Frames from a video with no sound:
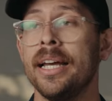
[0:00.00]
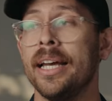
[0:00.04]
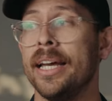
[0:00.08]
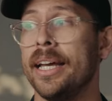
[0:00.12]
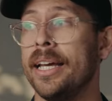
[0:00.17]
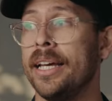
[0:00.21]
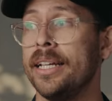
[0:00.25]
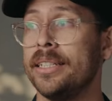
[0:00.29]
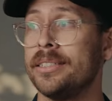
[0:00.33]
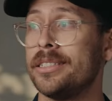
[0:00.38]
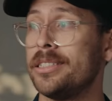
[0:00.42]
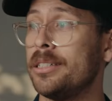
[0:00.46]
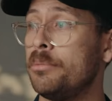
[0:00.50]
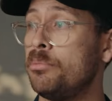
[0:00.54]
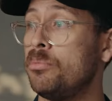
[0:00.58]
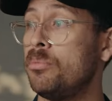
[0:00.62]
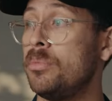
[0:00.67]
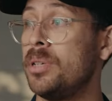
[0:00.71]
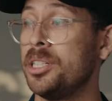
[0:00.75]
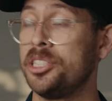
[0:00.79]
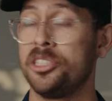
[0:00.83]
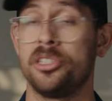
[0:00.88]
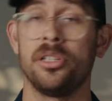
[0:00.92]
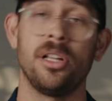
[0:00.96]
and
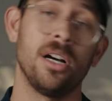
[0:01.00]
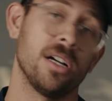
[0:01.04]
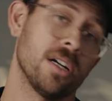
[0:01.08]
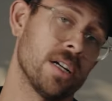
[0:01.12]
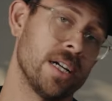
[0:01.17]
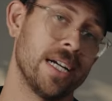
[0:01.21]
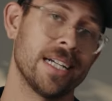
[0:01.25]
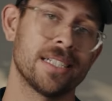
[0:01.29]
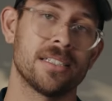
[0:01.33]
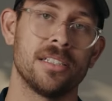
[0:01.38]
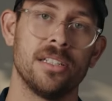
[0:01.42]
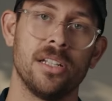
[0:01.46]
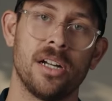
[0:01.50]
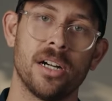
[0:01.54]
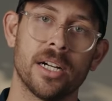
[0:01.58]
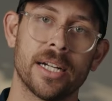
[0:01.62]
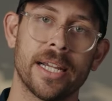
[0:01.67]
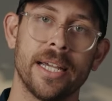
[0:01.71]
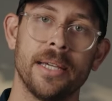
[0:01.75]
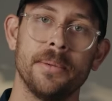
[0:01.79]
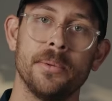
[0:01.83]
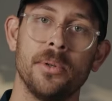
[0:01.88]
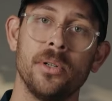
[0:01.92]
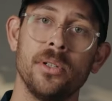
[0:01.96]
some much longer
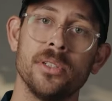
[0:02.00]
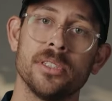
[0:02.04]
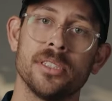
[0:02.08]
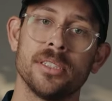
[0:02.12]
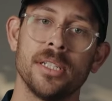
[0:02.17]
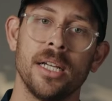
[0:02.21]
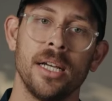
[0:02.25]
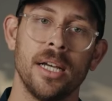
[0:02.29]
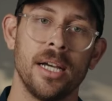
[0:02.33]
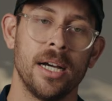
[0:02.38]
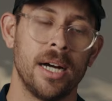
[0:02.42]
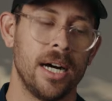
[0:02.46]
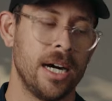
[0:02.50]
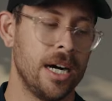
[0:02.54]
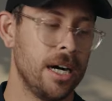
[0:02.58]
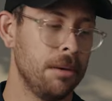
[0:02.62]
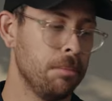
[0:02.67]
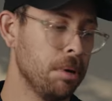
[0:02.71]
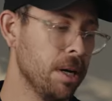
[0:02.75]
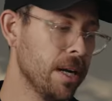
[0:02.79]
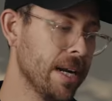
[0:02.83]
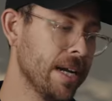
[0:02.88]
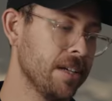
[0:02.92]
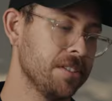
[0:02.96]
XLR cables,
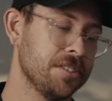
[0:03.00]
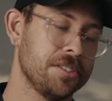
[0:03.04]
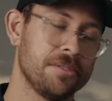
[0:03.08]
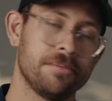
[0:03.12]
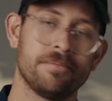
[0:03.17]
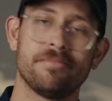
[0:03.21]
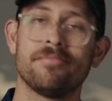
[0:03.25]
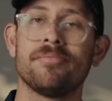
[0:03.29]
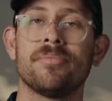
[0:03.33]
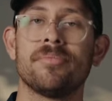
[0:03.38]
but I'll